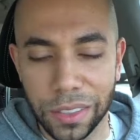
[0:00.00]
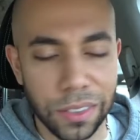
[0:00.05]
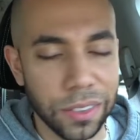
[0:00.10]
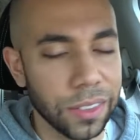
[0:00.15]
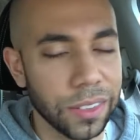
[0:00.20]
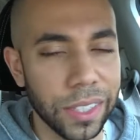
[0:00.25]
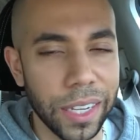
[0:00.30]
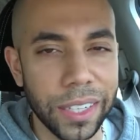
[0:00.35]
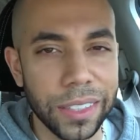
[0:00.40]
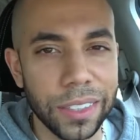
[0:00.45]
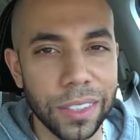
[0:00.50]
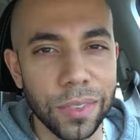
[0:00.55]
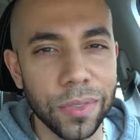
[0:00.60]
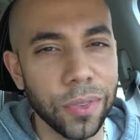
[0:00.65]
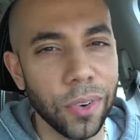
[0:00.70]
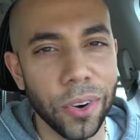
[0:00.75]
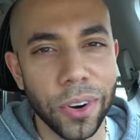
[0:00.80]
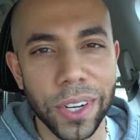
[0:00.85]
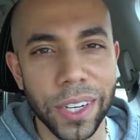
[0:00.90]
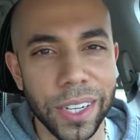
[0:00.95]
says it's
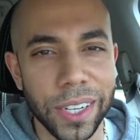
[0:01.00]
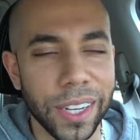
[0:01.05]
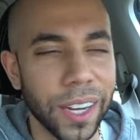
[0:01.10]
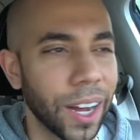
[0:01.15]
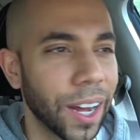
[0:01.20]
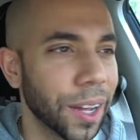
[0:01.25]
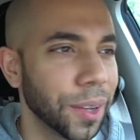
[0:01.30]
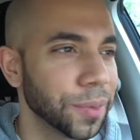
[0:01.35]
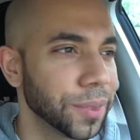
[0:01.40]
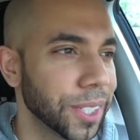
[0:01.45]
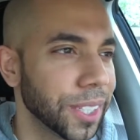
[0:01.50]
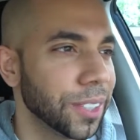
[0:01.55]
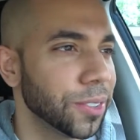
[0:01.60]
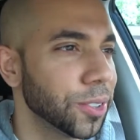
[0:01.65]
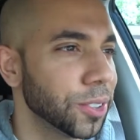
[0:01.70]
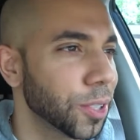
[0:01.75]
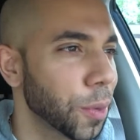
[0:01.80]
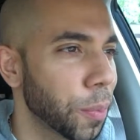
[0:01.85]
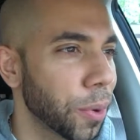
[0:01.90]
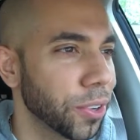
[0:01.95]
for your gums, and it was
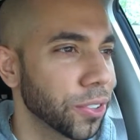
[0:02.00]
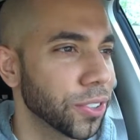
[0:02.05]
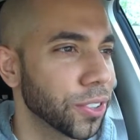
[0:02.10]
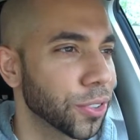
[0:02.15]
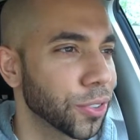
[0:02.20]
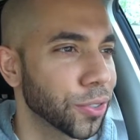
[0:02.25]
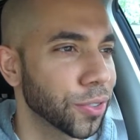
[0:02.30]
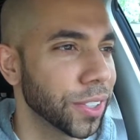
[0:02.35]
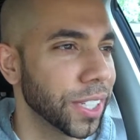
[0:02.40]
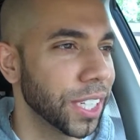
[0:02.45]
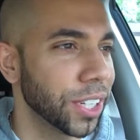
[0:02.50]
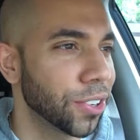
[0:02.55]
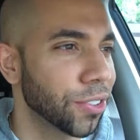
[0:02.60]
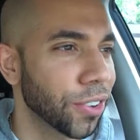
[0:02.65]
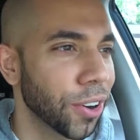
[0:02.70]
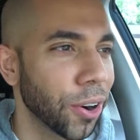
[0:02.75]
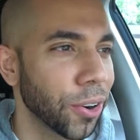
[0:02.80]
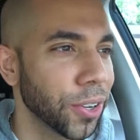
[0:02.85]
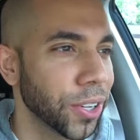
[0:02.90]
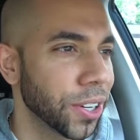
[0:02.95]
supposed to
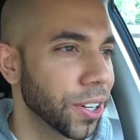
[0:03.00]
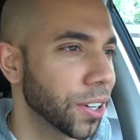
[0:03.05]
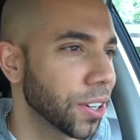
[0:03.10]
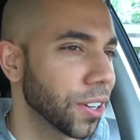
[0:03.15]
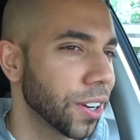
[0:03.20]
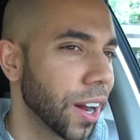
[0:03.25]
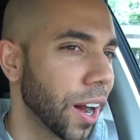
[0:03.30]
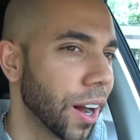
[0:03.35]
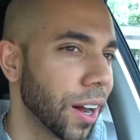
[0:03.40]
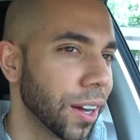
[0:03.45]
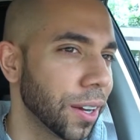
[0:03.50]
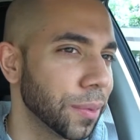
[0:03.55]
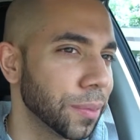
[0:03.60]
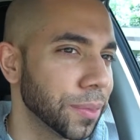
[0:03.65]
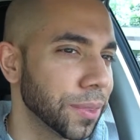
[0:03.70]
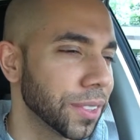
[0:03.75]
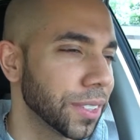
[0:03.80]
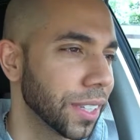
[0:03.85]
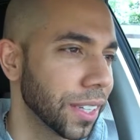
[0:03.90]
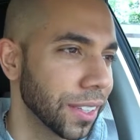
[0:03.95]
regrow your
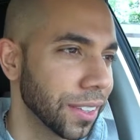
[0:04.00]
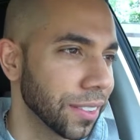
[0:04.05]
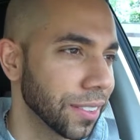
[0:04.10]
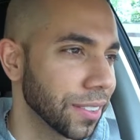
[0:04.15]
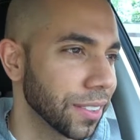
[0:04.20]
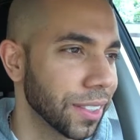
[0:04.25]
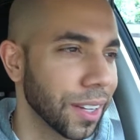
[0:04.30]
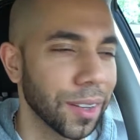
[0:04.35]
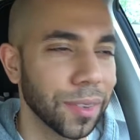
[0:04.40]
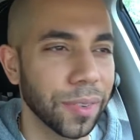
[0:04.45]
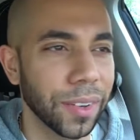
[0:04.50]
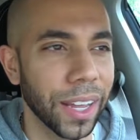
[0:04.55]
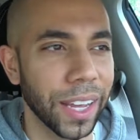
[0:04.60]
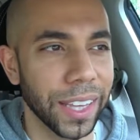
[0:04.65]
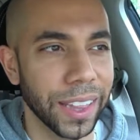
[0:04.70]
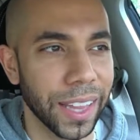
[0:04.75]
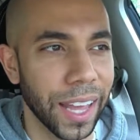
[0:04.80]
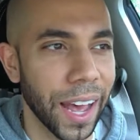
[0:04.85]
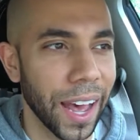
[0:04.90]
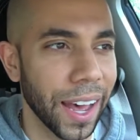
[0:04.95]
gums and stuff
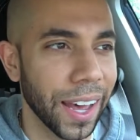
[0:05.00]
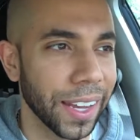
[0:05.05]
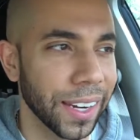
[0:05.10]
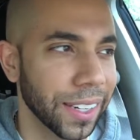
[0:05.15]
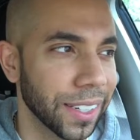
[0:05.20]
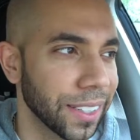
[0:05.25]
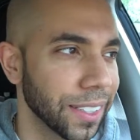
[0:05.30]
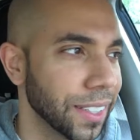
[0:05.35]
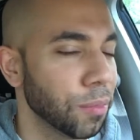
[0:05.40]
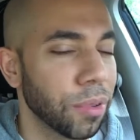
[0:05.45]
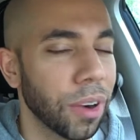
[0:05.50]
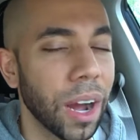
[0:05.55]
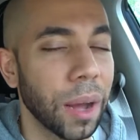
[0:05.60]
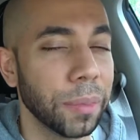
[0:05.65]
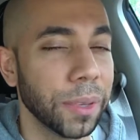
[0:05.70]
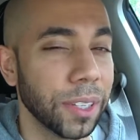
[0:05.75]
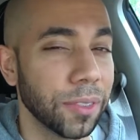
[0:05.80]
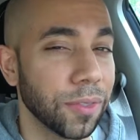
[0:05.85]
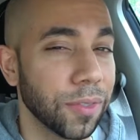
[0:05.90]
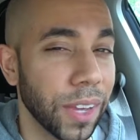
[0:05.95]
like that. And
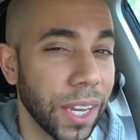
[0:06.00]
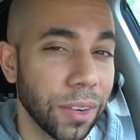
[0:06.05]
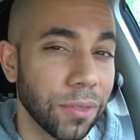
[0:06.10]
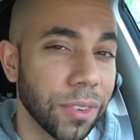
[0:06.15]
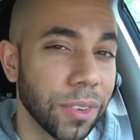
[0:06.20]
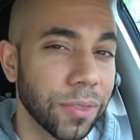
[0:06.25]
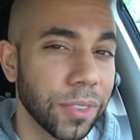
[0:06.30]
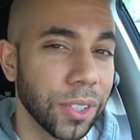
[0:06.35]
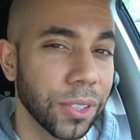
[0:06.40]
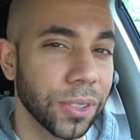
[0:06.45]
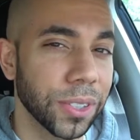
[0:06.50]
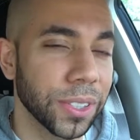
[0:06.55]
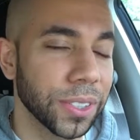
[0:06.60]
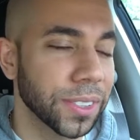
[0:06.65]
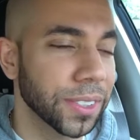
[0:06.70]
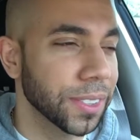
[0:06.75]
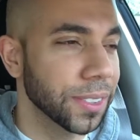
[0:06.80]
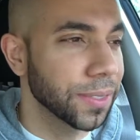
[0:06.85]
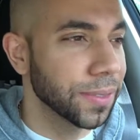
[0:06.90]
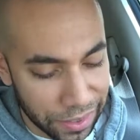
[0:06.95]
probably fake
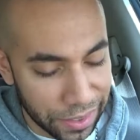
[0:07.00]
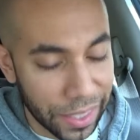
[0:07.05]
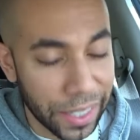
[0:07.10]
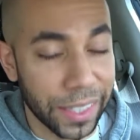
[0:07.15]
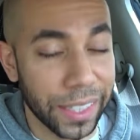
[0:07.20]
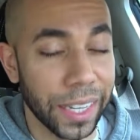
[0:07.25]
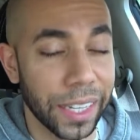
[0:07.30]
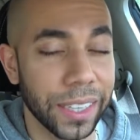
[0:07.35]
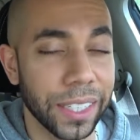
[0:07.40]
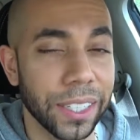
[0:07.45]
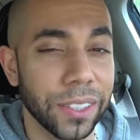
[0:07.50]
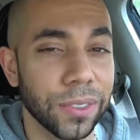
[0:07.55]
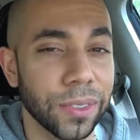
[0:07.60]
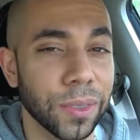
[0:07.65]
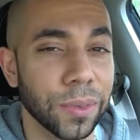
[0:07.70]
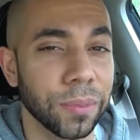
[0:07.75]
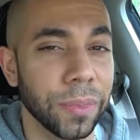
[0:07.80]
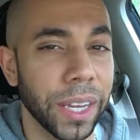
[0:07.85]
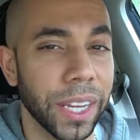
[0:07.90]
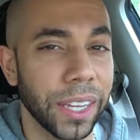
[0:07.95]
reviewers said that this
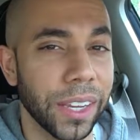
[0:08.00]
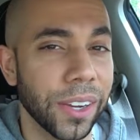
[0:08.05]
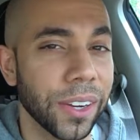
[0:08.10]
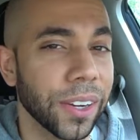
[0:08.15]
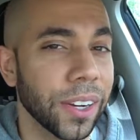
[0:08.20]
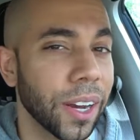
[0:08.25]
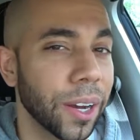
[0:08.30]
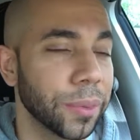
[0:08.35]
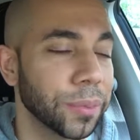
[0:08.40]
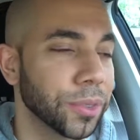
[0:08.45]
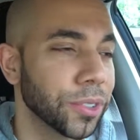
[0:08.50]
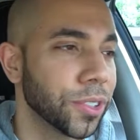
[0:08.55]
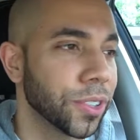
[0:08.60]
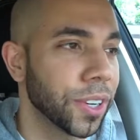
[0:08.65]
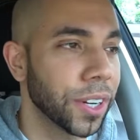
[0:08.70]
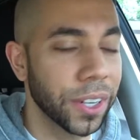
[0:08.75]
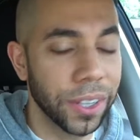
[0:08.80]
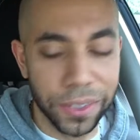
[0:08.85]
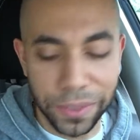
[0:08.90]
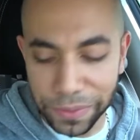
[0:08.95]
will make your gums
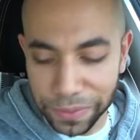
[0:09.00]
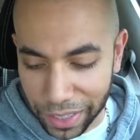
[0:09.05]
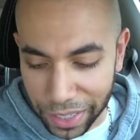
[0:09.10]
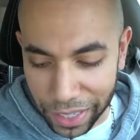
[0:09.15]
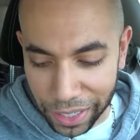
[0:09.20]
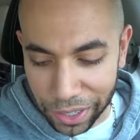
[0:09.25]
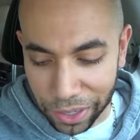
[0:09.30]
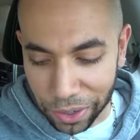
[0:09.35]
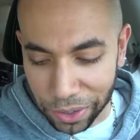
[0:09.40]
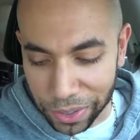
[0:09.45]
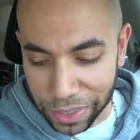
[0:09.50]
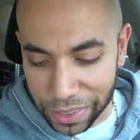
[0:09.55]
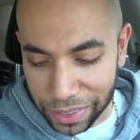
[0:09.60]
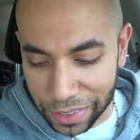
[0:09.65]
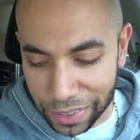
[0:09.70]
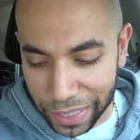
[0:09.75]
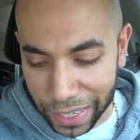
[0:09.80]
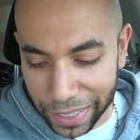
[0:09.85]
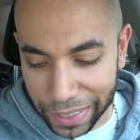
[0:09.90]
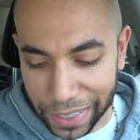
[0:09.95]
grow. They
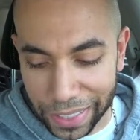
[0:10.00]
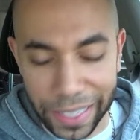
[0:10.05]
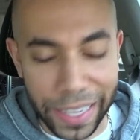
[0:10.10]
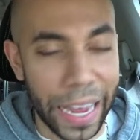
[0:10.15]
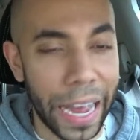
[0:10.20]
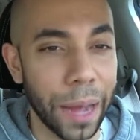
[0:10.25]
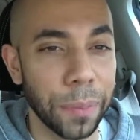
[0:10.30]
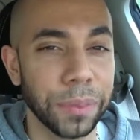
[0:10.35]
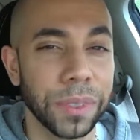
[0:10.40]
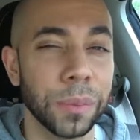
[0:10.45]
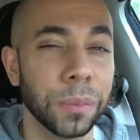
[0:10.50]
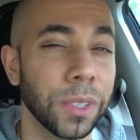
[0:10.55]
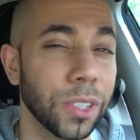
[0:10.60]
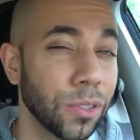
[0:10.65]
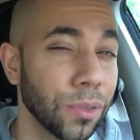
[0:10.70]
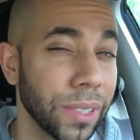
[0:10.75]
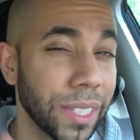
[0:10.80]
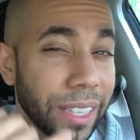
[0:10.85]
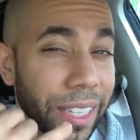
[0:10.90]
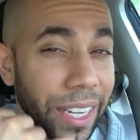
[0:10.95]
noticed like the gaps in
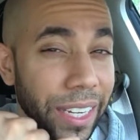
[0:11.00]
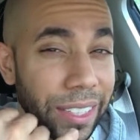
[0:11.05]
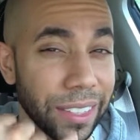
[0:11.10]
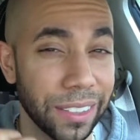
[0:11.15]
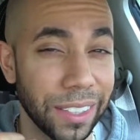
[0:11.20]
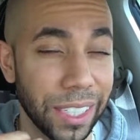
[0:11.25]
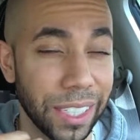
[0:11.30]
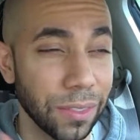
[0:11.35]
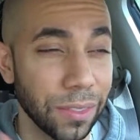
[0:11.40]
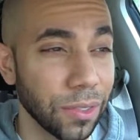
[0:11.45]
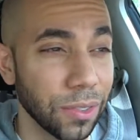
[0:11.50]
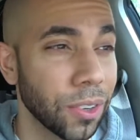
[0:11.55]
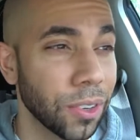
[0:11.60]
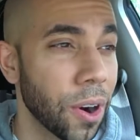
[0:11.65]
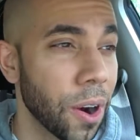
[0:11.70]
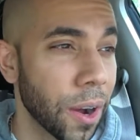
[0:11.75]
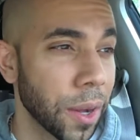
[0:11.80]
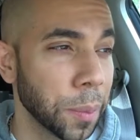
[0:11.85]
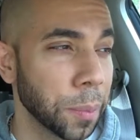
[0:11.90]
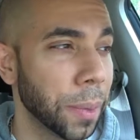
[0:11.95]
between their teeth
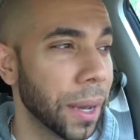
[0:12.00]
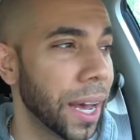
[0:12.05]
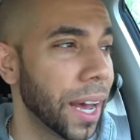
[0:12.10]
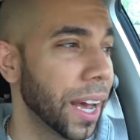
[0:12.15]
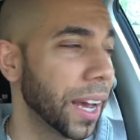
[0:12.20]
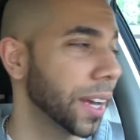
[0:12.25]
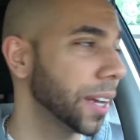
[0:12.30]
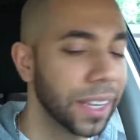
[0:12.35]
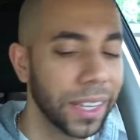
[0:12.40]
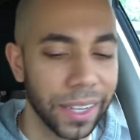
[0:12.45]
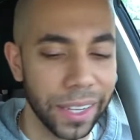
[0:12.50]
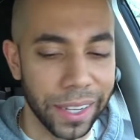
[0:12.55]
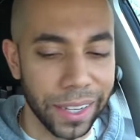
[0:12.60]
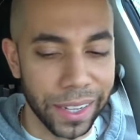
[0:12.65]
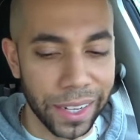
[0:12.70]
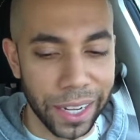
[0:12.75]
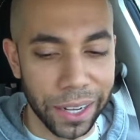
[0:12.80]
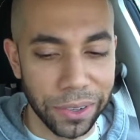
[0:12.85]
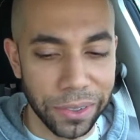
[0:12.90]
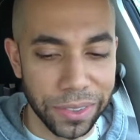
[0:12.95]
growing back.
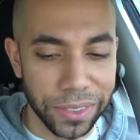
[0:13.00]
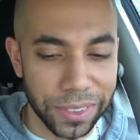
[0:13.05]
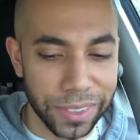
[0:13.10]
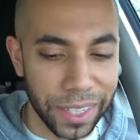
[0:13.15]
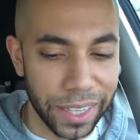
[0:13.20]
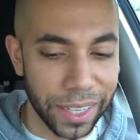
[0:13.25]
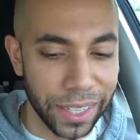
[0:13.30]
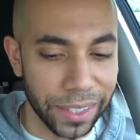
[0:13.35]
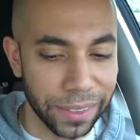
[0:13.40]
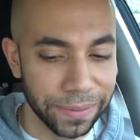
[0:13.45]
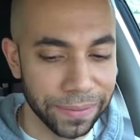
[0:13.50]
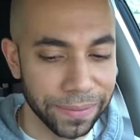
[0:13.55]
And I was like,